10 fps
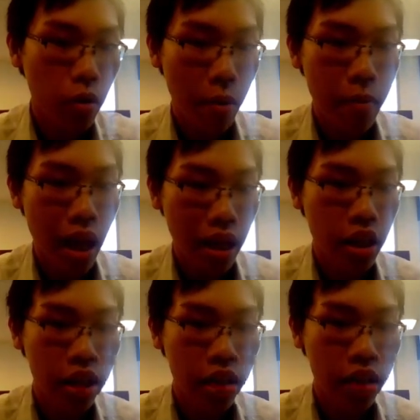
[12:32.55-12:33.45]
value can be
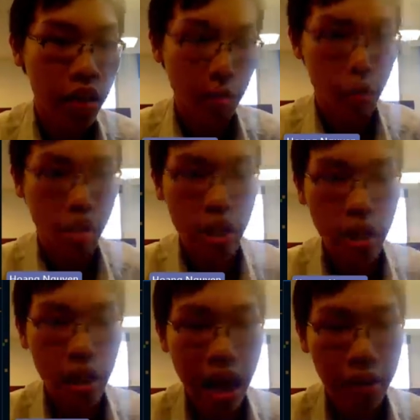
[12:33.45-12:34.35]
adjusted with
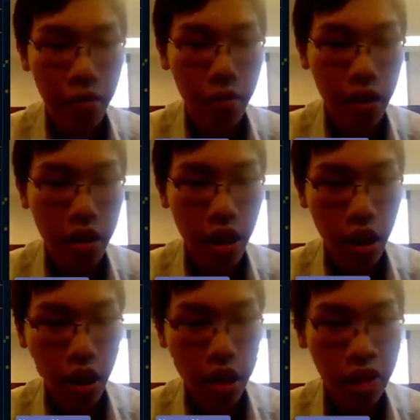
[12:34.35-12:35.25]
the life of the
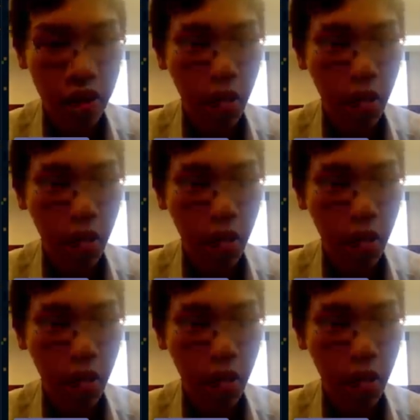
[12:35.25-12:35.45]
chicken,